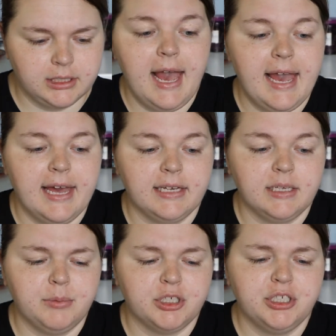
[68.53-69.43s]
And
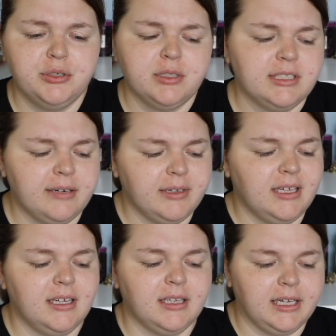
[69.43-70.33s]
number two, it's not
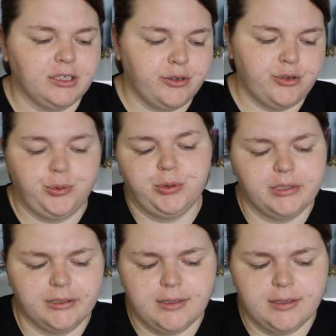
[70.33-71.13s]
really like a tutorial.